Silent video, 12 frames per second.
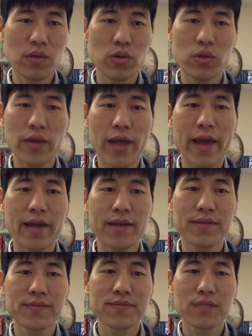Today,
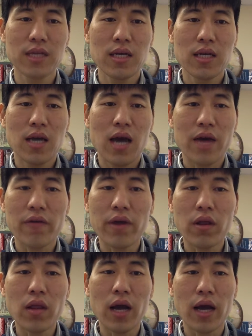I
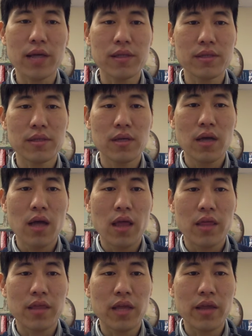realize
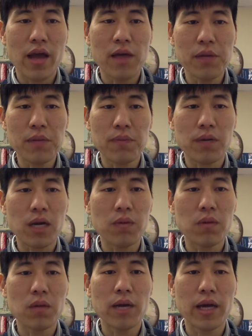that every
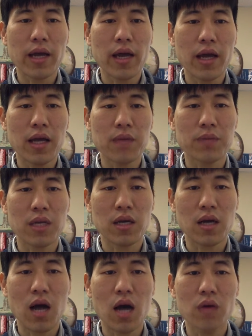problem I have
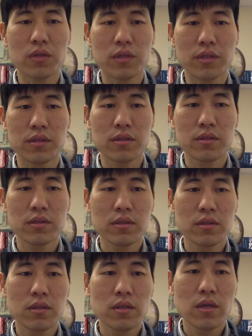encountered
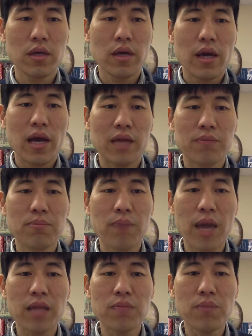has
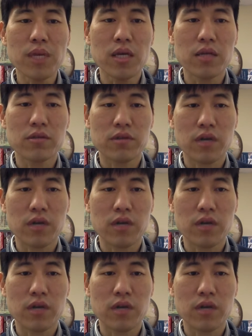made me